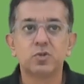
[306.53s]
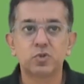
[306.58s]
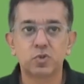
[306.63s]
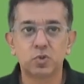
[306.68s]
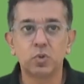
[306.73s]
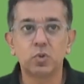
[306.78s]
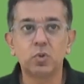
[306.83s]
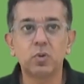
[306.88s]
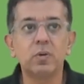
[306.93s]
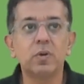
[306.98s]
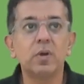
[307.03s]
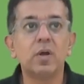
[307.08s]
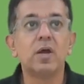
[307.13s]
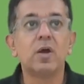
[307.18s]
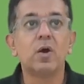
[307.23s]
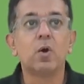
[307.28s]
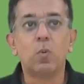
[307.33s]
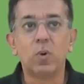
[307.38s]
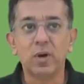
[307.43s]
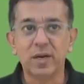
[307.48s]
So
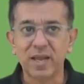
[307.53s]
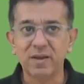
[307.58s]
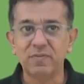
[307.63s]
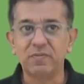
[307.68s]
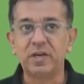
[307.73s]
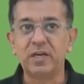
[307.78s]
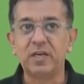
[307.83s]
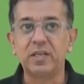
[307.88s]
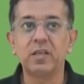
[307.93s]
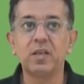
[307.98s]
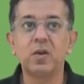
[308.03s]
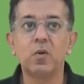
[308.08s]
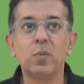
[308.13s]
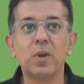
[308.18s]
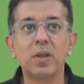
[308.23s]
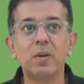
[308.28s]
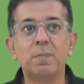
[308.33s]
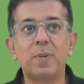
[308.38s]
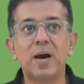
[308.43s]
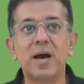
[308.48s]
what I have written,
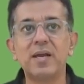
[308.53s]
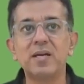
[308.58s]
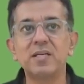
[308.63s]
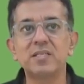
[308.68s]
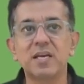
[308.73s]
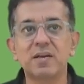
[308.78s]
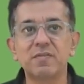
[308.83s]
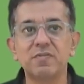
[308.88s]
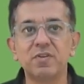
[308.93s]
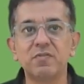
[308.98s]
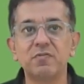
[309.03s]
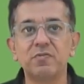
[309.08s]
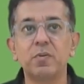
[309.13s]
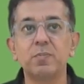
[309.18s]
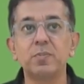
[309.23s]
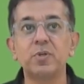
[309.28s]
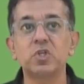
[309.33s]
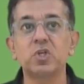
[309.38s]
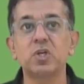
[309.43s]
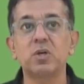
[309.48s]
when buyers have
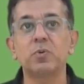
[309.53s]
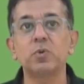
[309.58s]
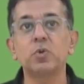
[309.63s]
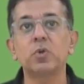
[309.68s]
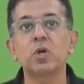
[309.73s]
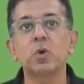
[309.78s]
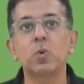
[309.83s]
information about the